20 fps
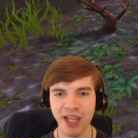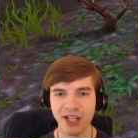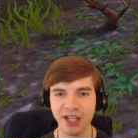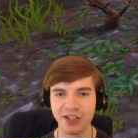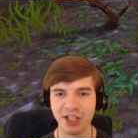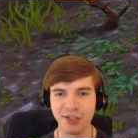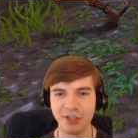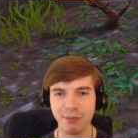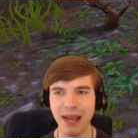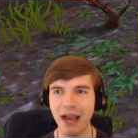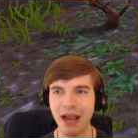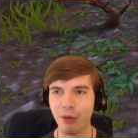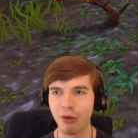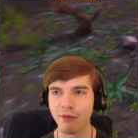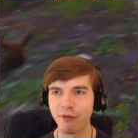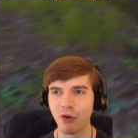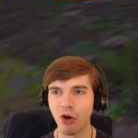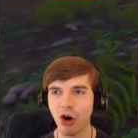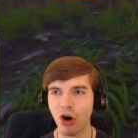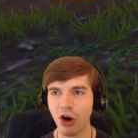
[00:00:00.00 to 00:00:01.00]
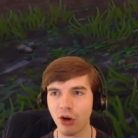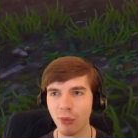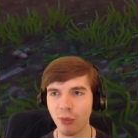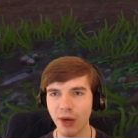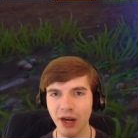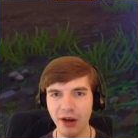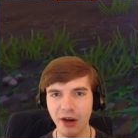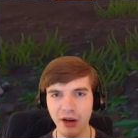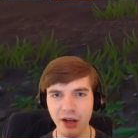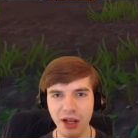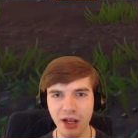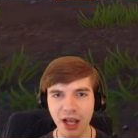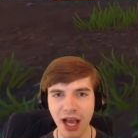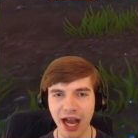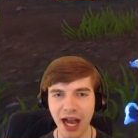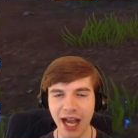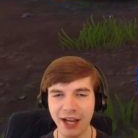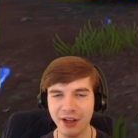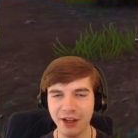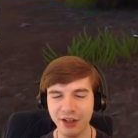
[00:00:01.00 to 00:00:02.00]
and such powerful hardware.
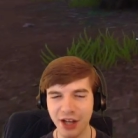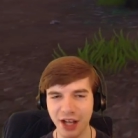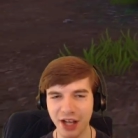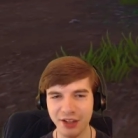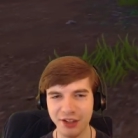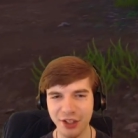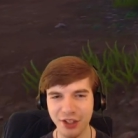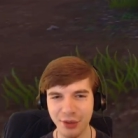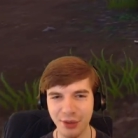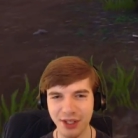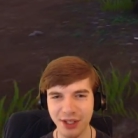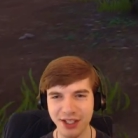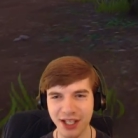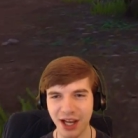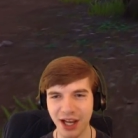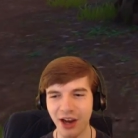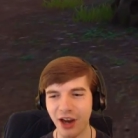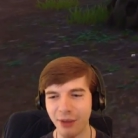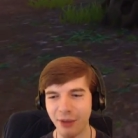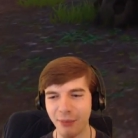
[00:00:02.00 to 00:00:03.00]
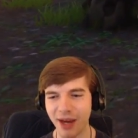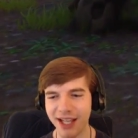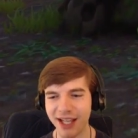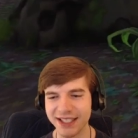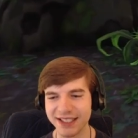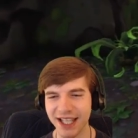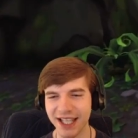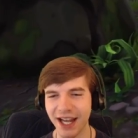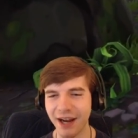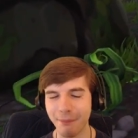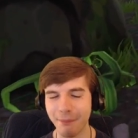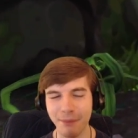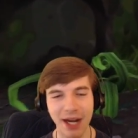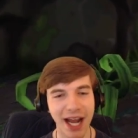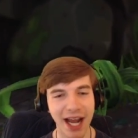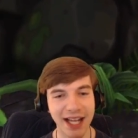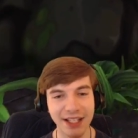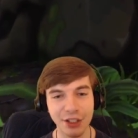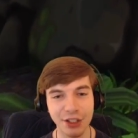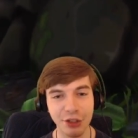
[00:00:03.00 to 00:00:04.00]
I could not do it on my setup, but
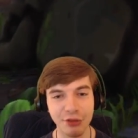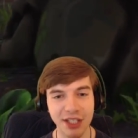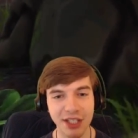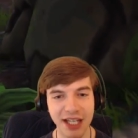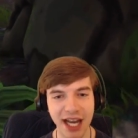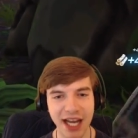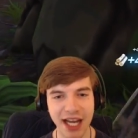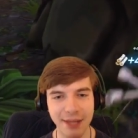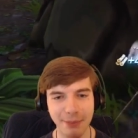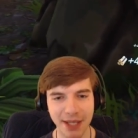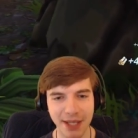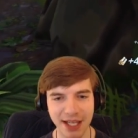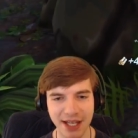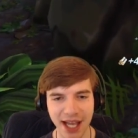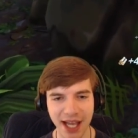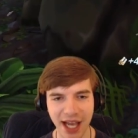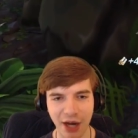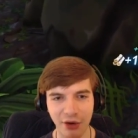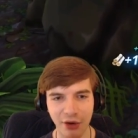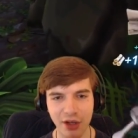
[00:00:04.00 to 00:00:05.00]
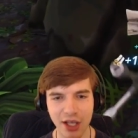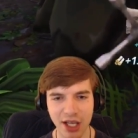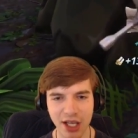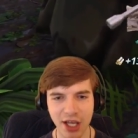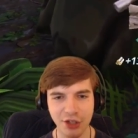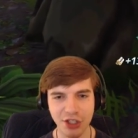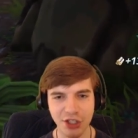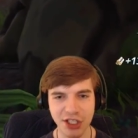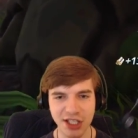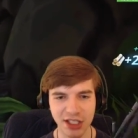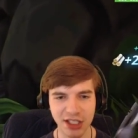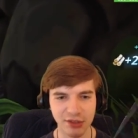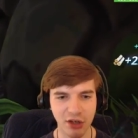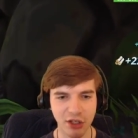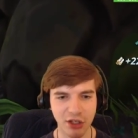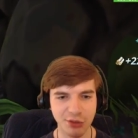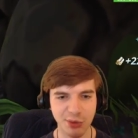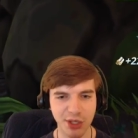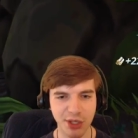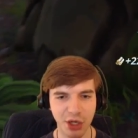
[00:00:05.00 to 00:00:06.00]
I can do 1080p now, just as
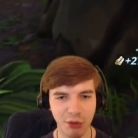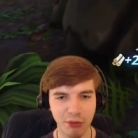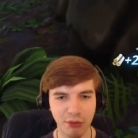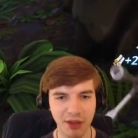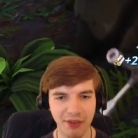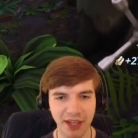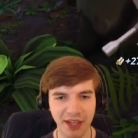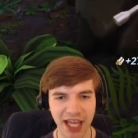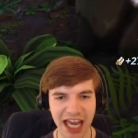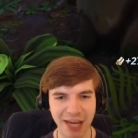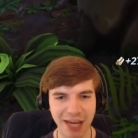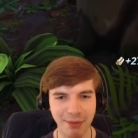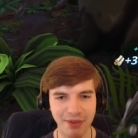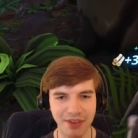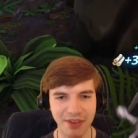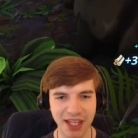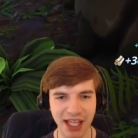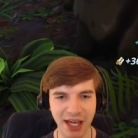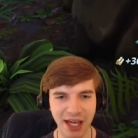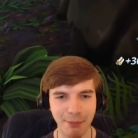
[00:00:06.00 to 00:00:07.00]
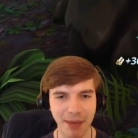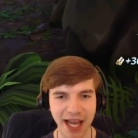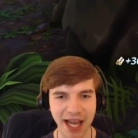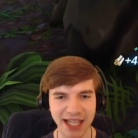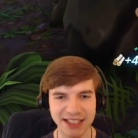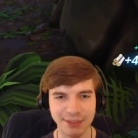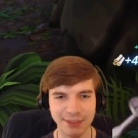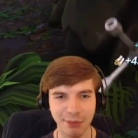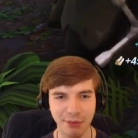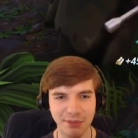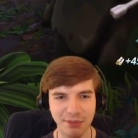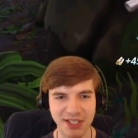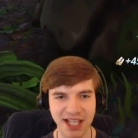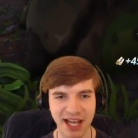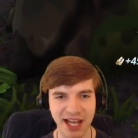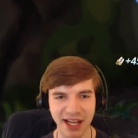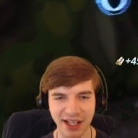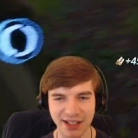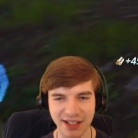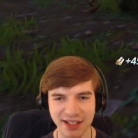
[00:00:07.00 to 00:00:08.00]
long as we don't run the game at the maximum
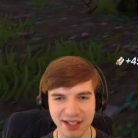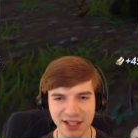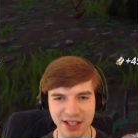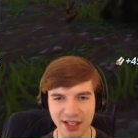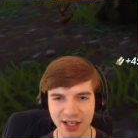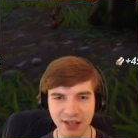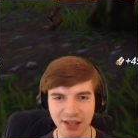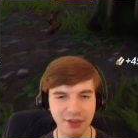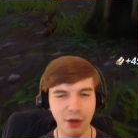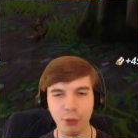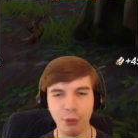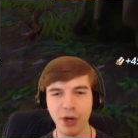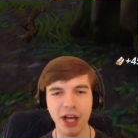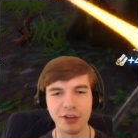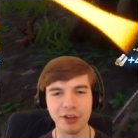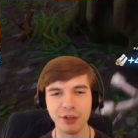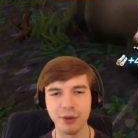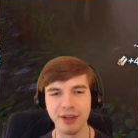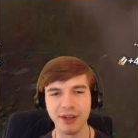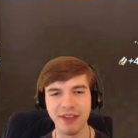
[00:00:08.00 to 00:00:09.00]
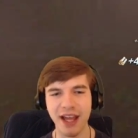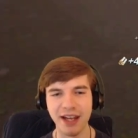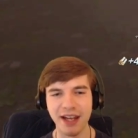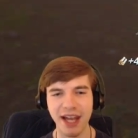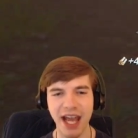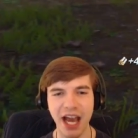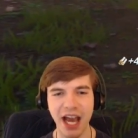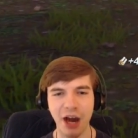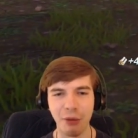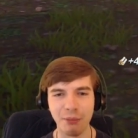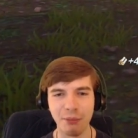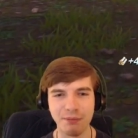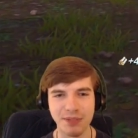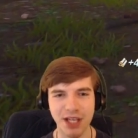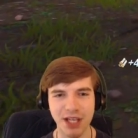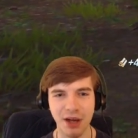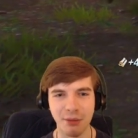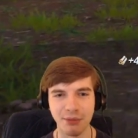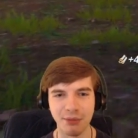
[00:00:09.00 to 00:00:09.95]
settings. Though we're not doing that now, so